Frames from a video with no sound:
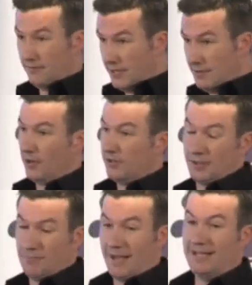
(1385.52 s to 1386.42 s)
the most
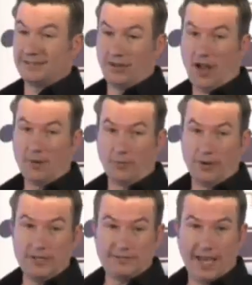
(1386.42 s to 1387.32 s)
amazing
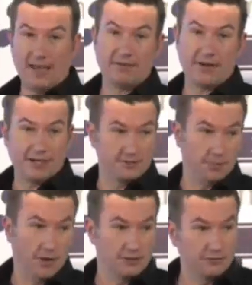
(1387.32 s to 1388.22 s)
library to have at our
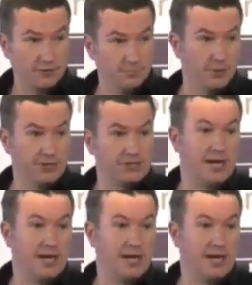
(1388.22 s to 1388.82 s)
disposal for building